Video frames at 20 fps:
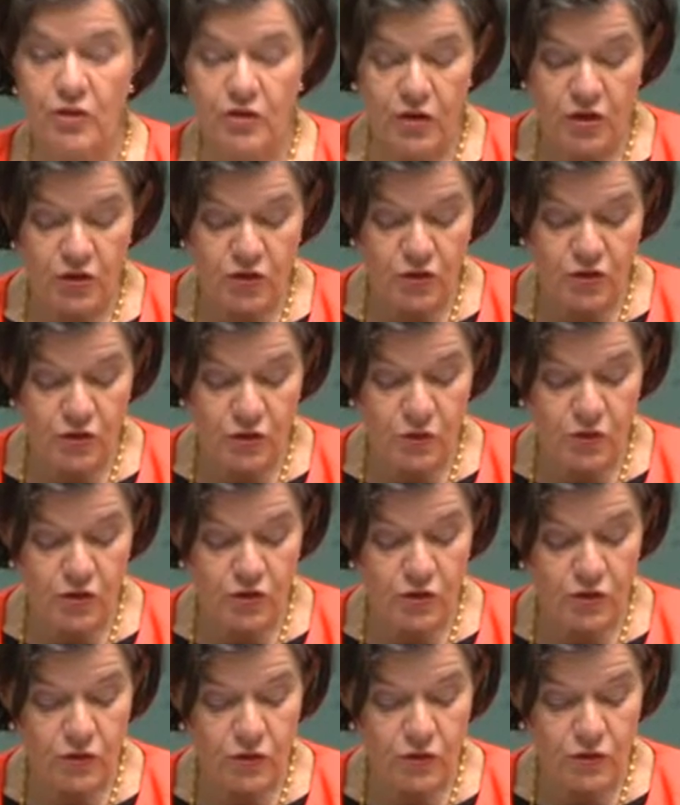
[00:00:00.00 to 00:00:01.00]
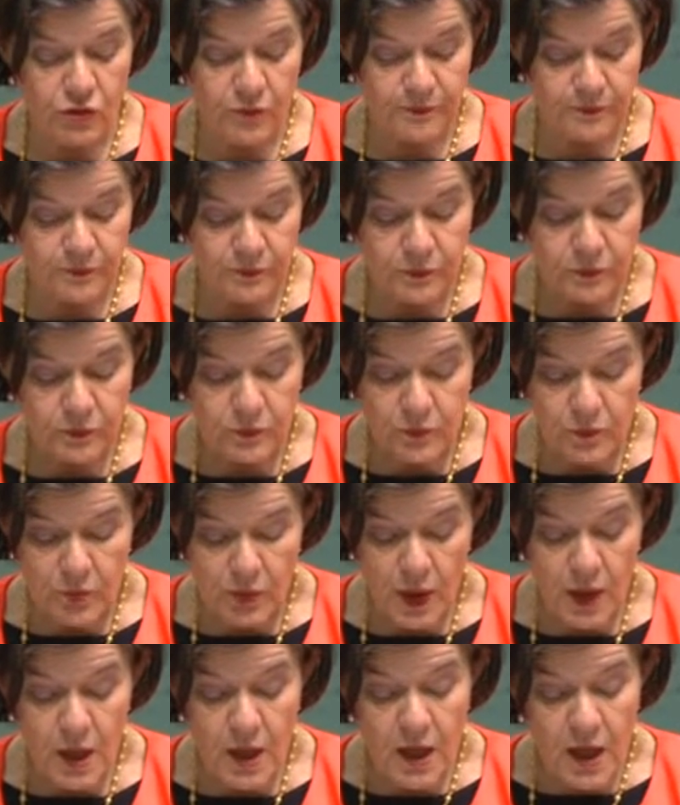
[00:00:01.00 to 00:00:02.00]
on these 2 issues:
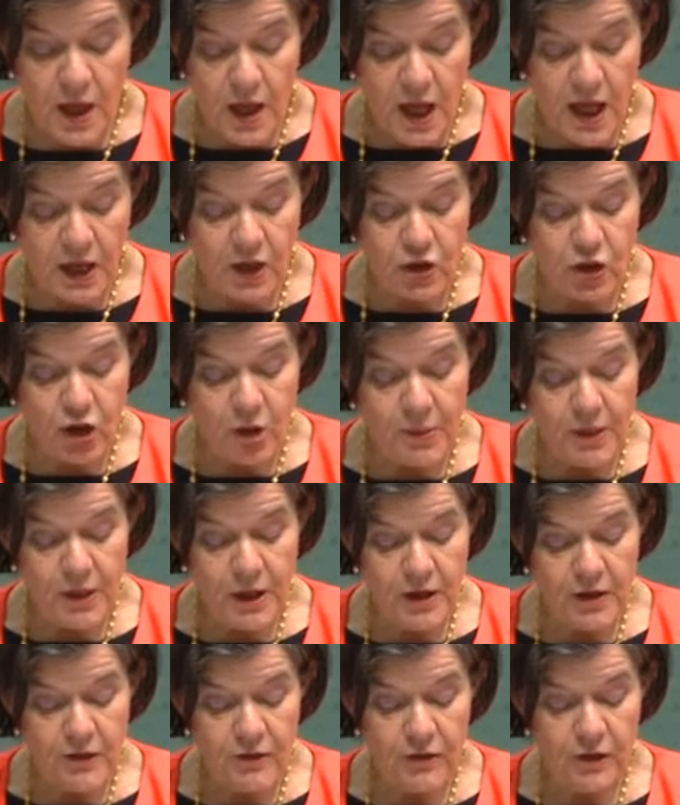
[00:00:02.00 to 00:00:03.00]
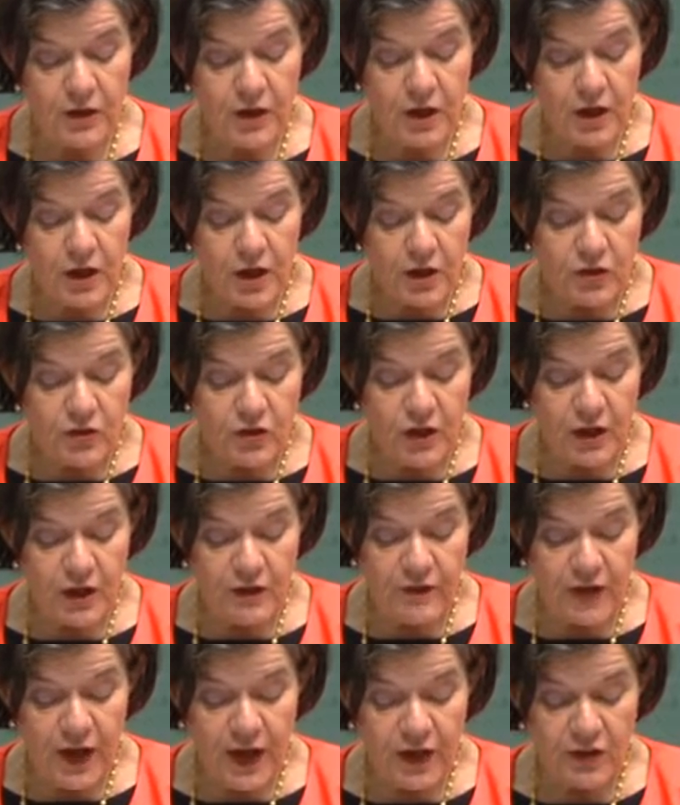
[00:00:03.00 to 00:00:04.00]
an anomaly for
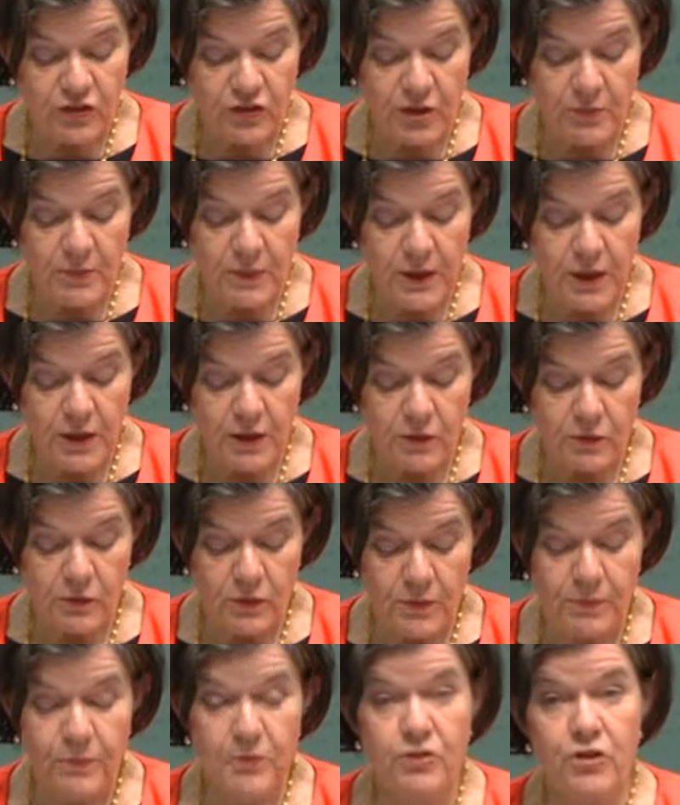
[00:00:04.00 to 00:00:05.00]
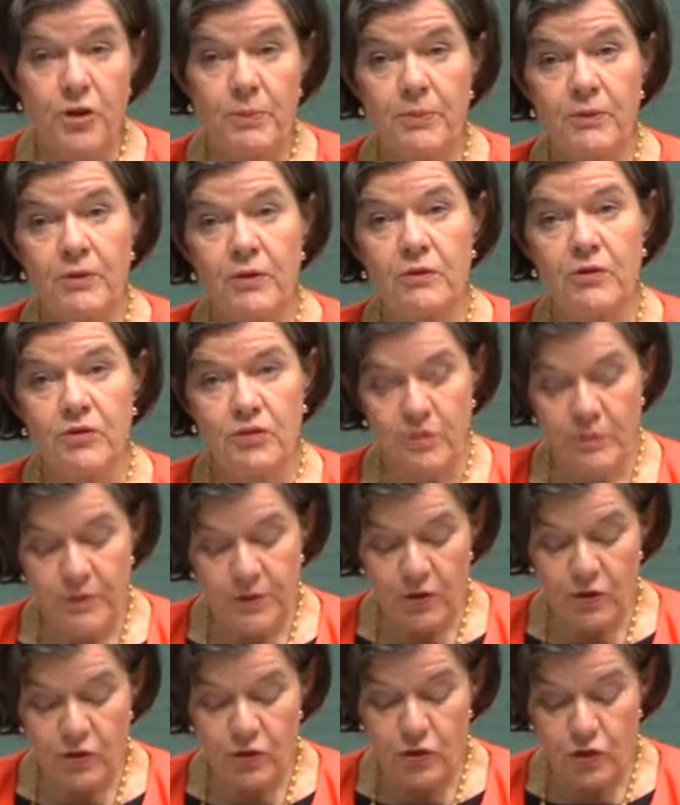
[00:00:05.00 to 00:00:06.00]
DF-RDB
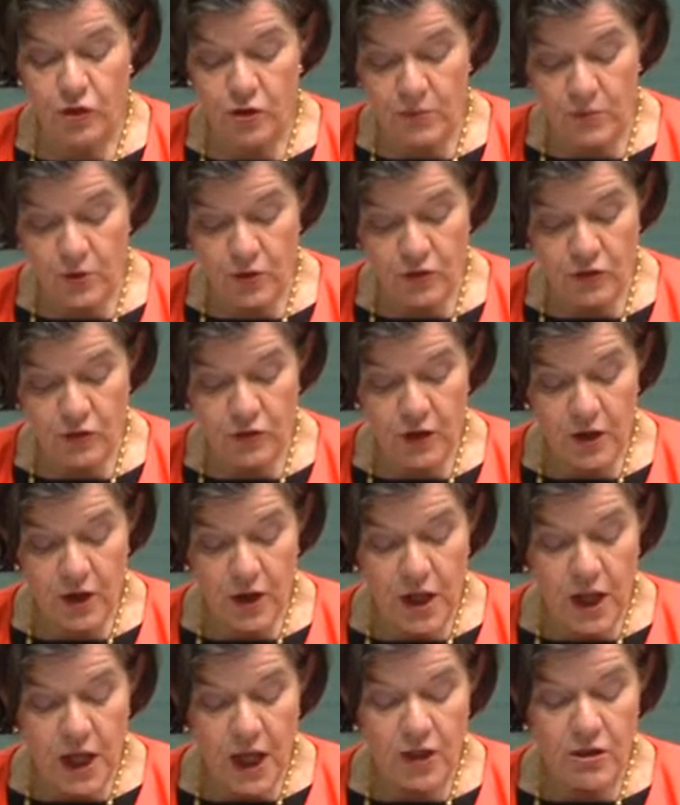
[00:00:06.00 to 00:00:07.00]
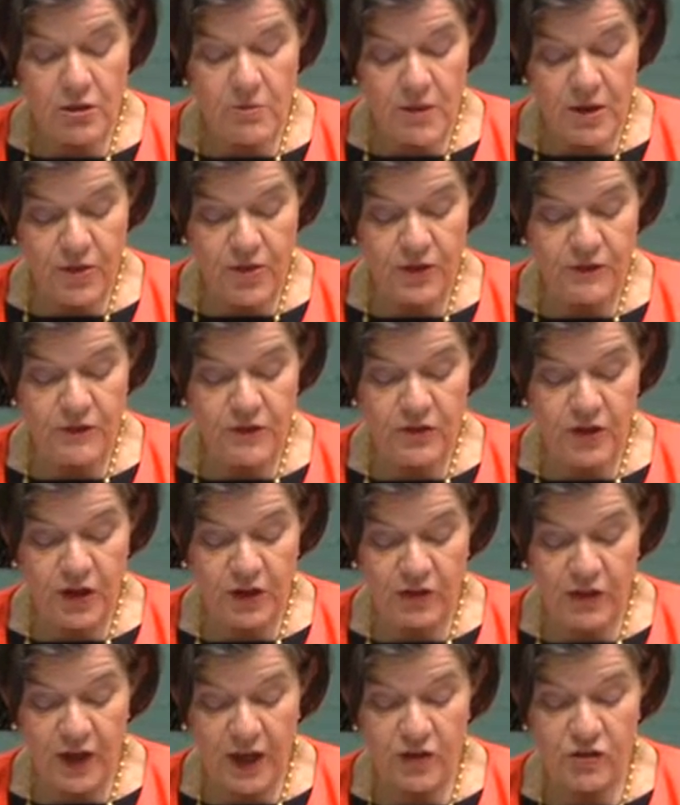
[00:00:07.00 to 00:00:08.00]
recipients who commute, and the method of
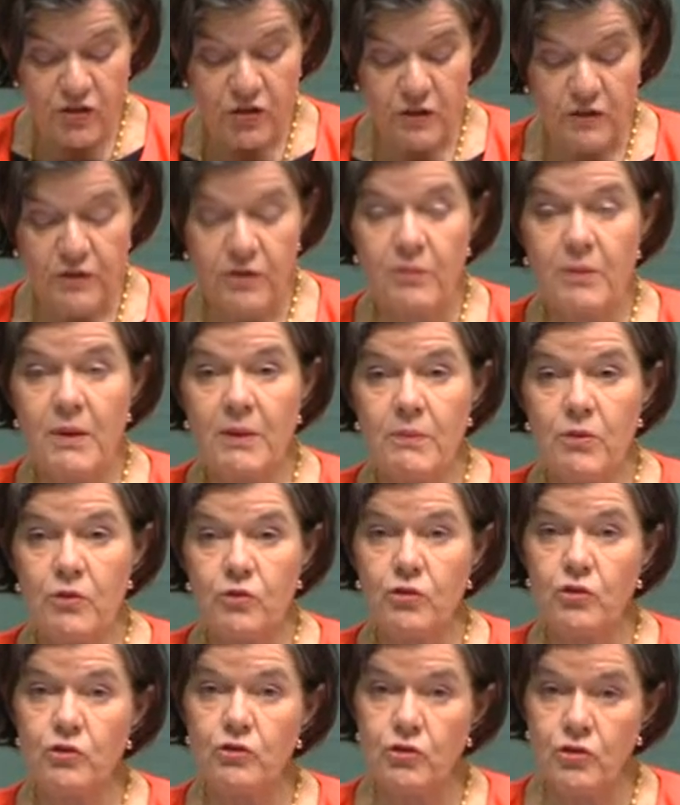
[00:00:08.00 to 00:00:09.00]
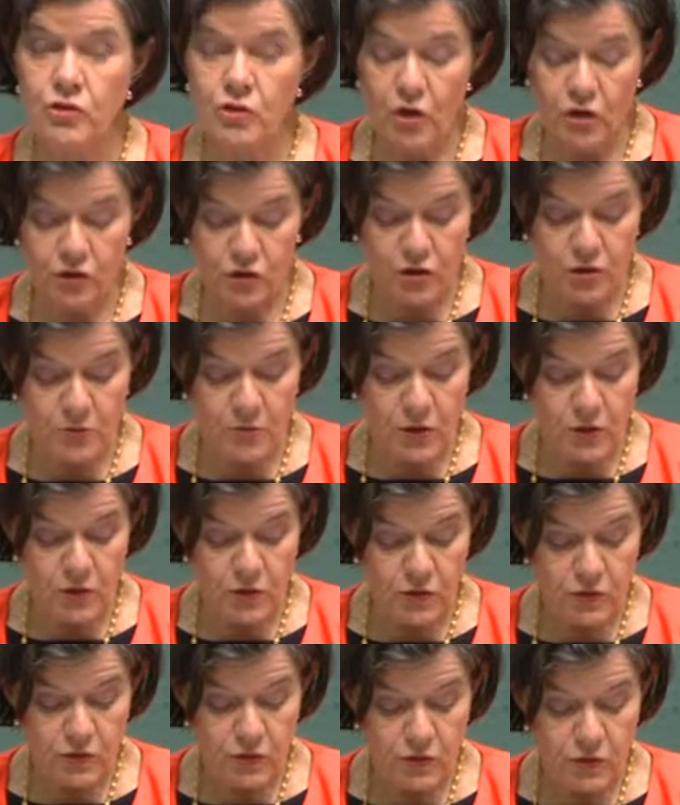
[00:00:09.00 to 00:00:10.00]
indexation for members who do not
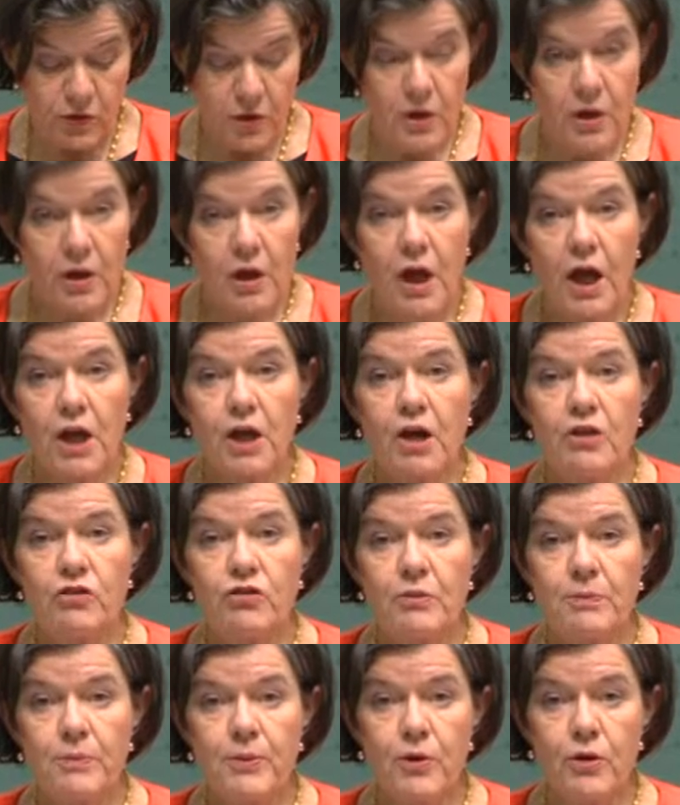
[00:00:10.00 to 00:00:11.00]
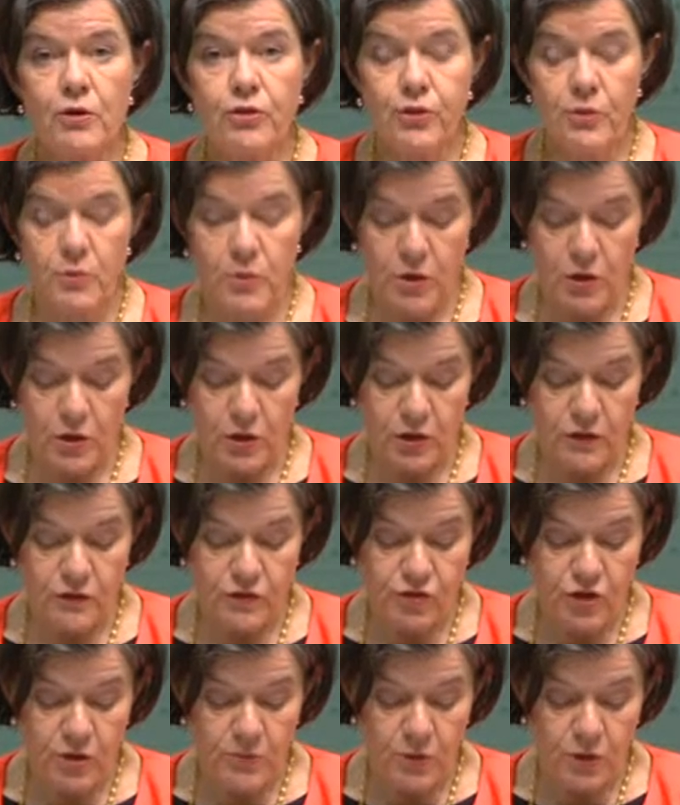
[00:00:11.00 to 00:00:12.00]
commute. and I support the work of
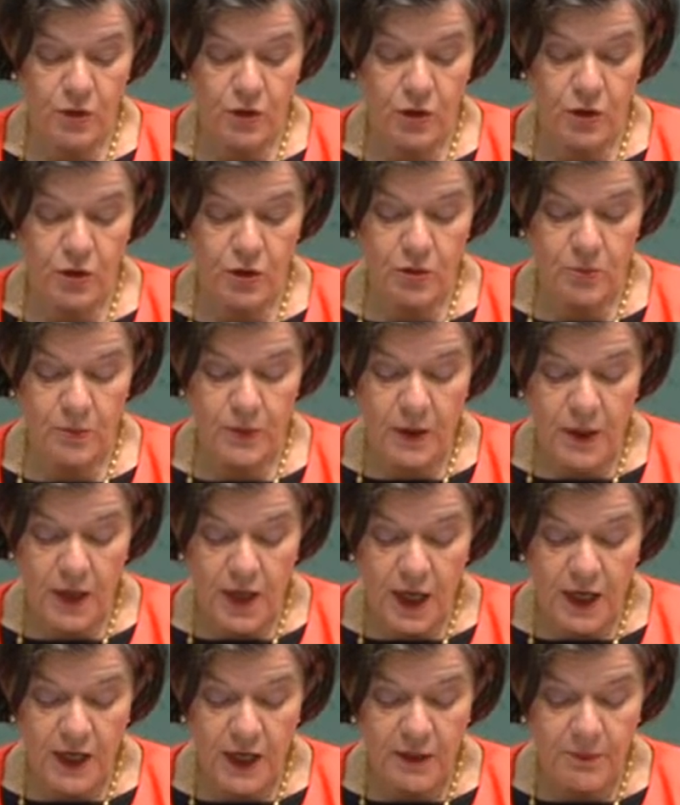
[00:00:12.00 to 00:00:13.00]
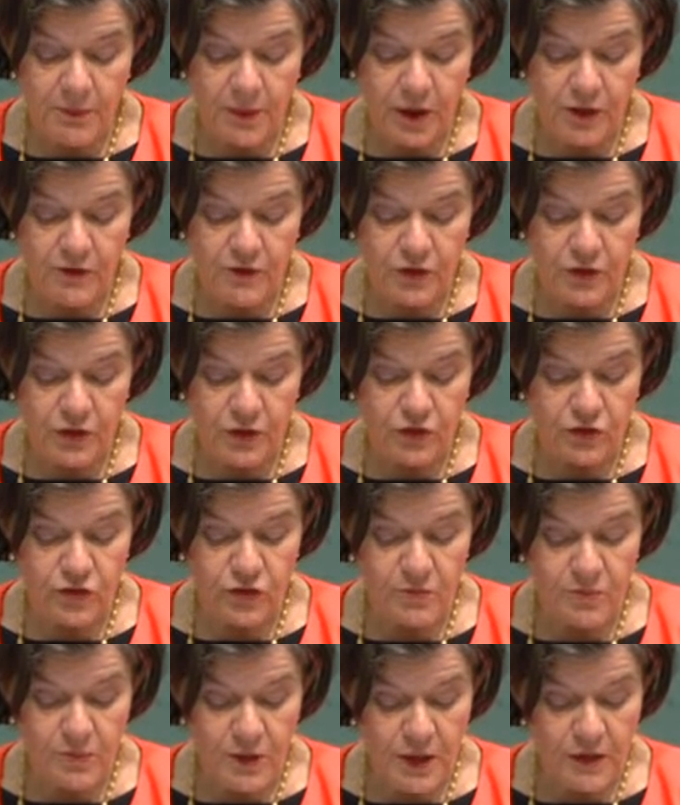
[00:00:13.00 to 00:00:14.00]
Jim and Herb and add my voice to
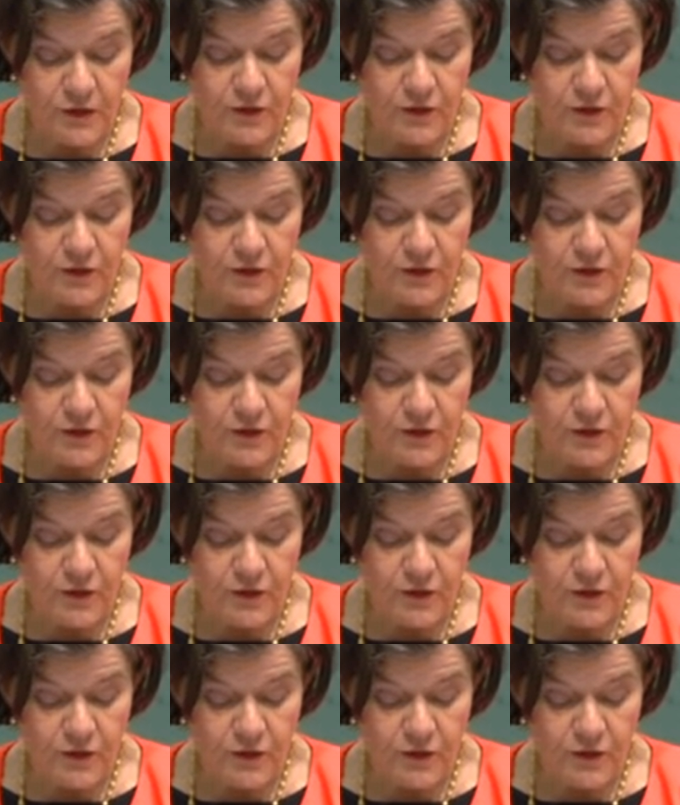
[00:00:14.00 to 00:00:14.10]
the many